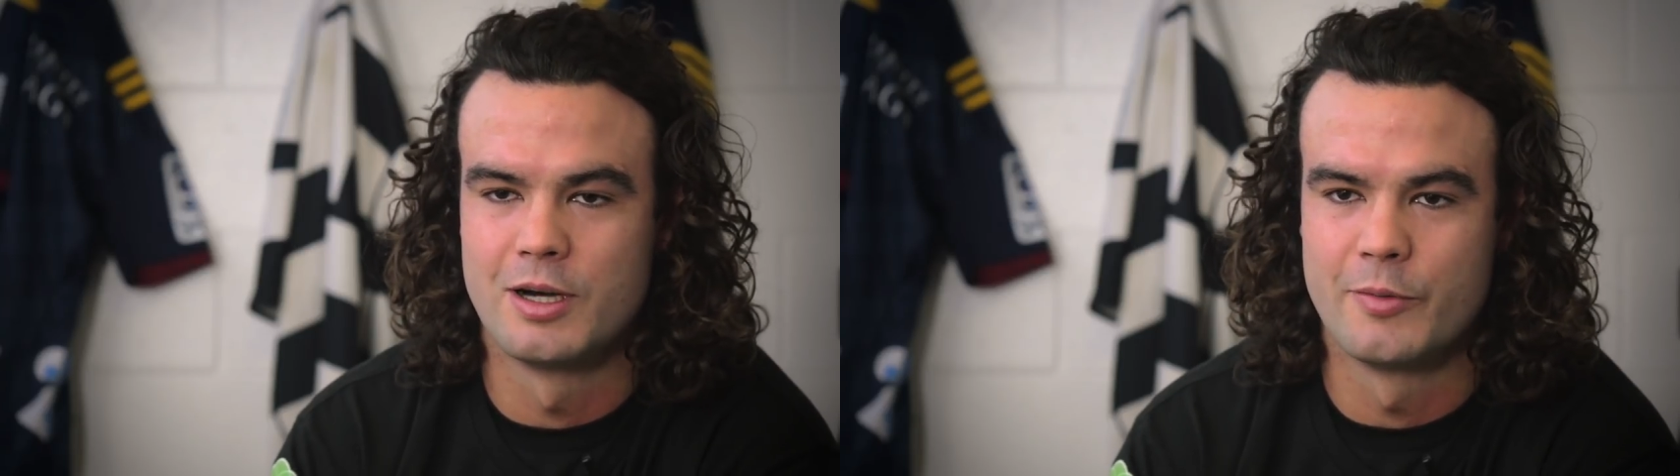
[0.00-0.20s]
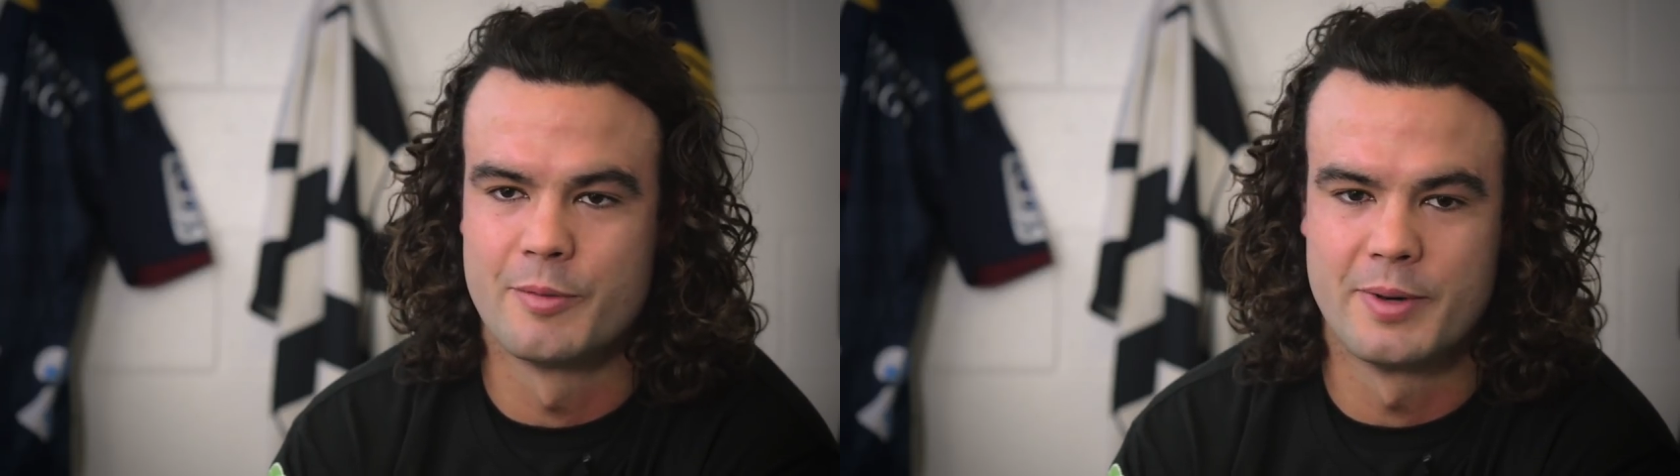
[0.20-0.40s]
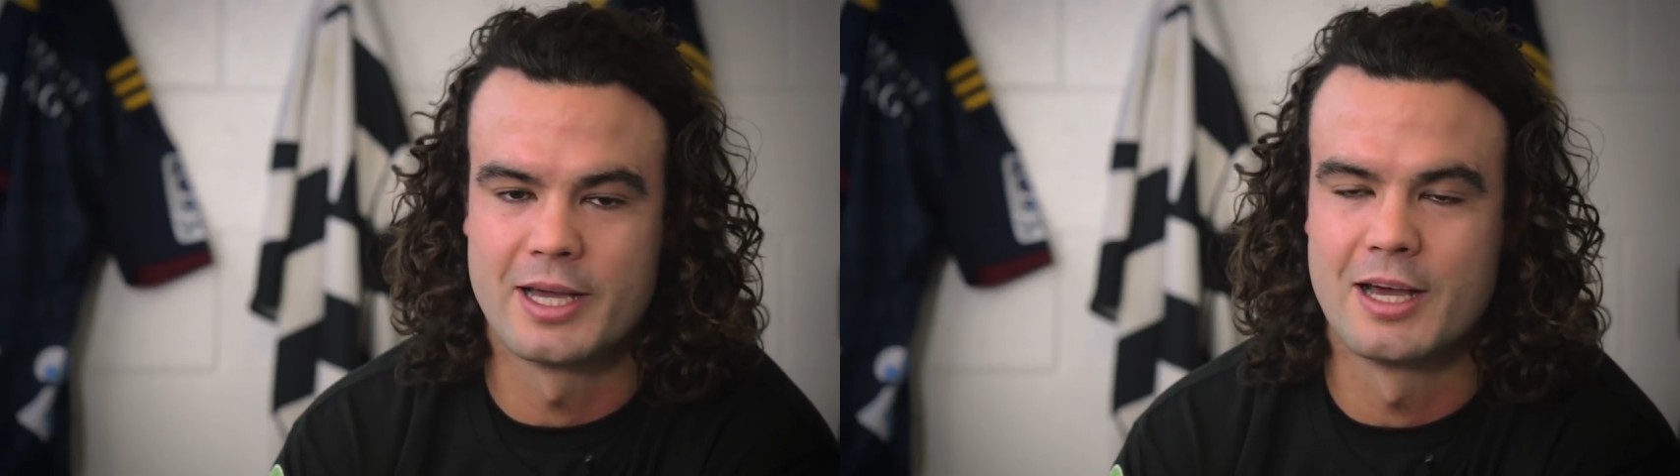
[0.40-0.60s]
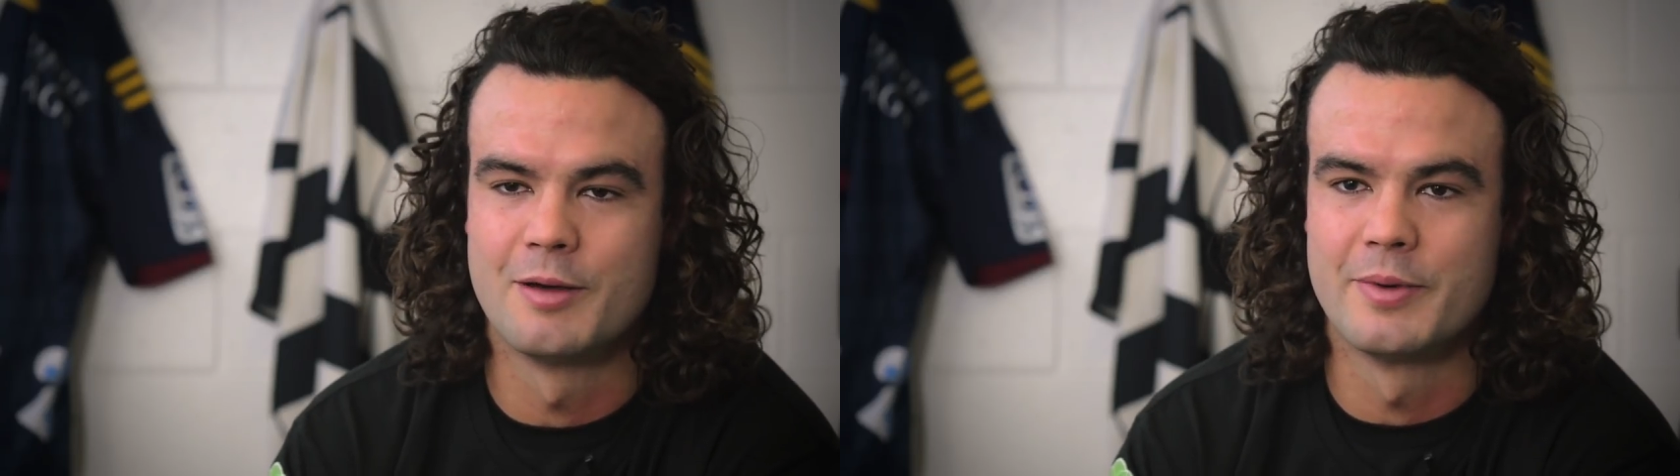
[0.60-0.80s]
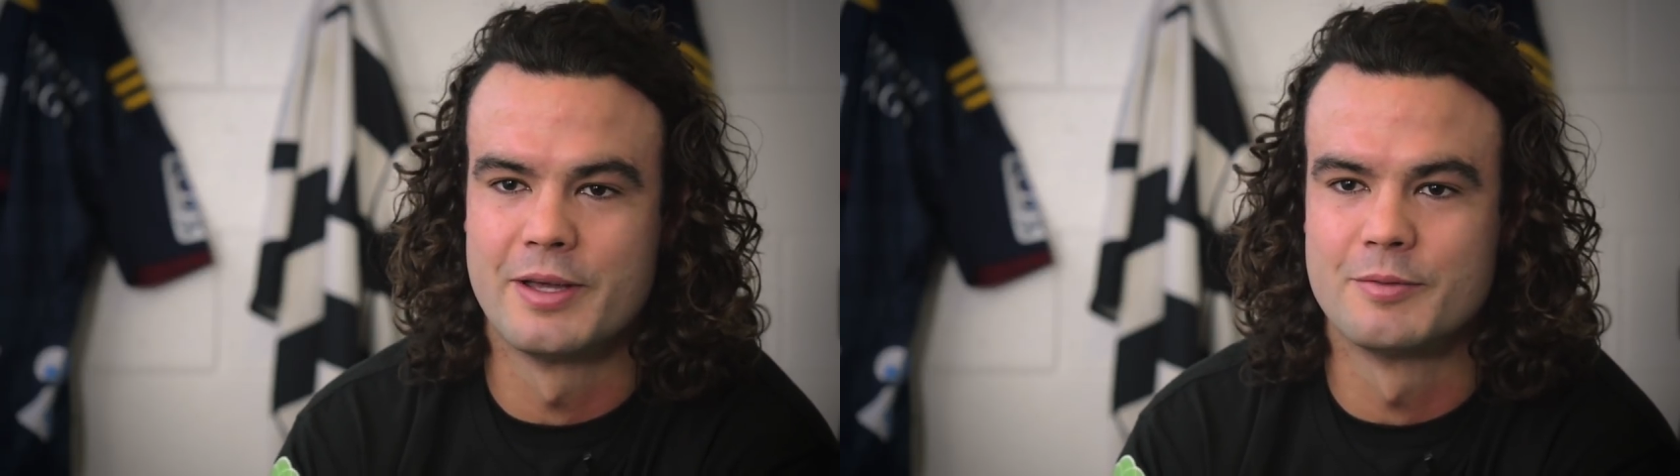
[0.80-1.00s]
I wear a black
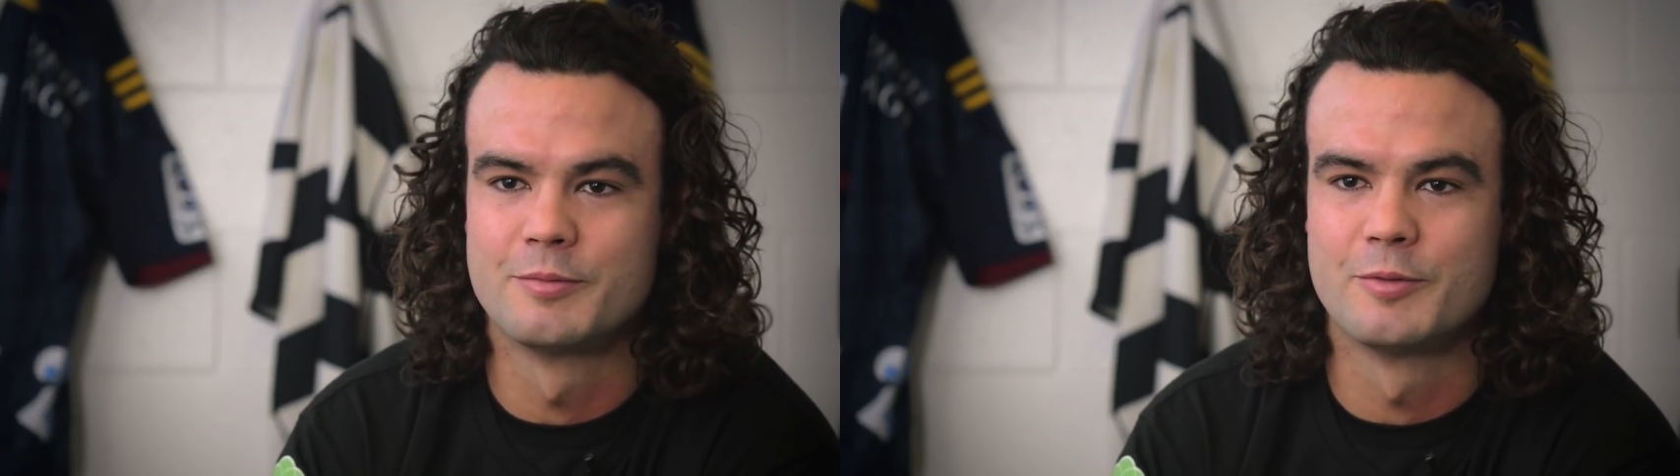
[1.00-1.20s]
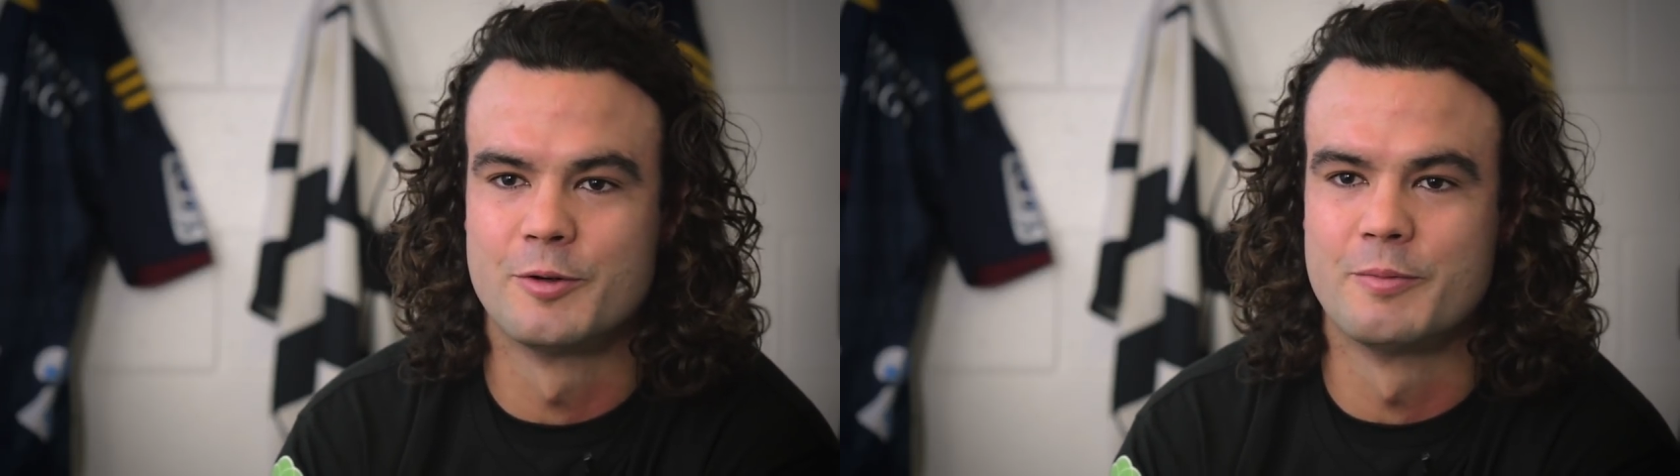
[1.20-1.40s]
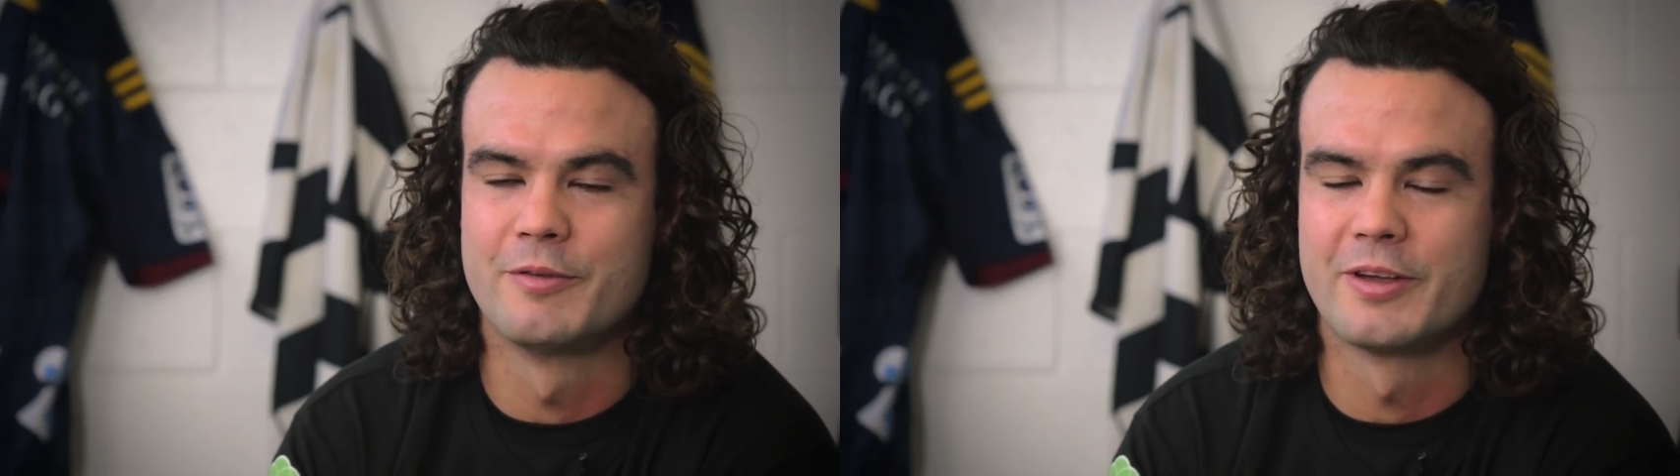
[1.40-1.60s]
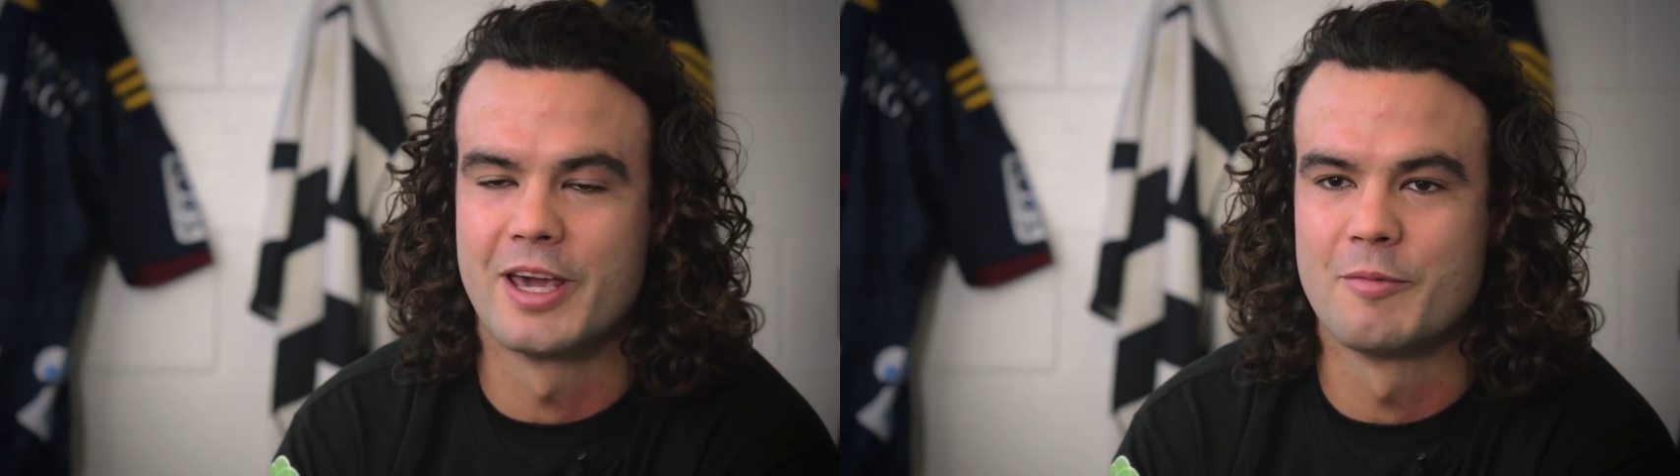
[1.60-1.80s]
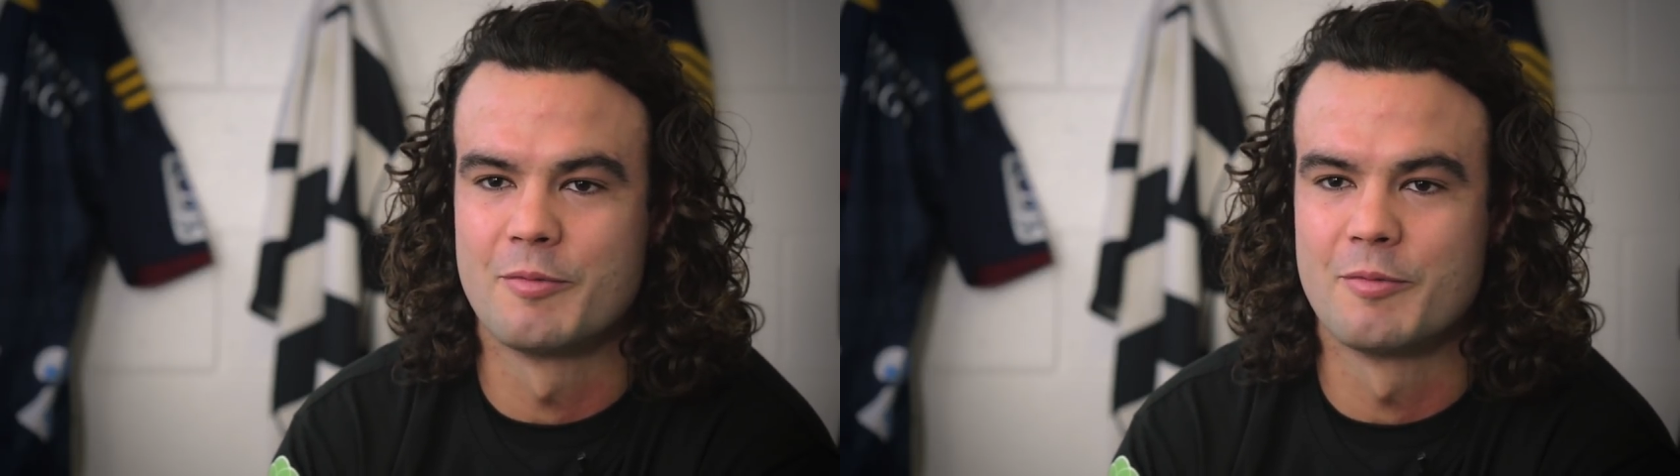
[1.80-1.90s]
armband for him every game